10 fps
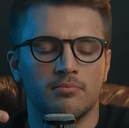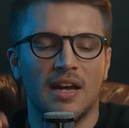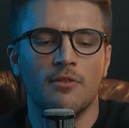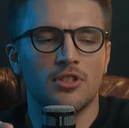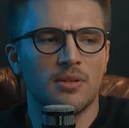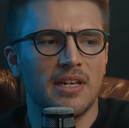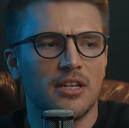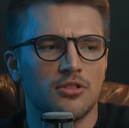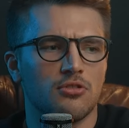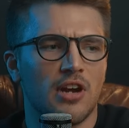i've heard somebody else
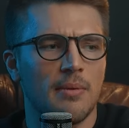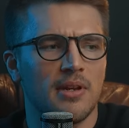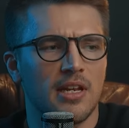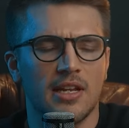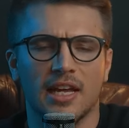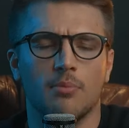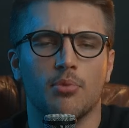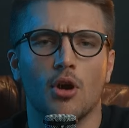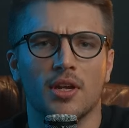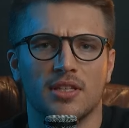describe it in like a
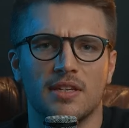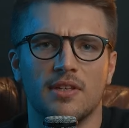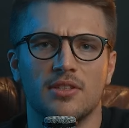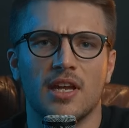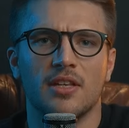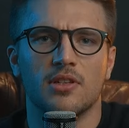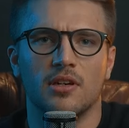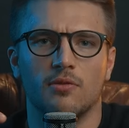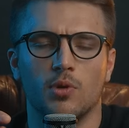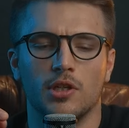productivity sense
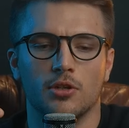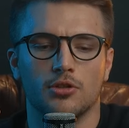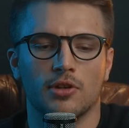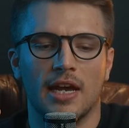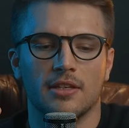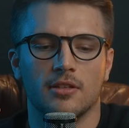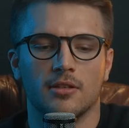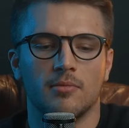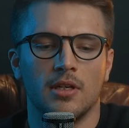of when you're trying to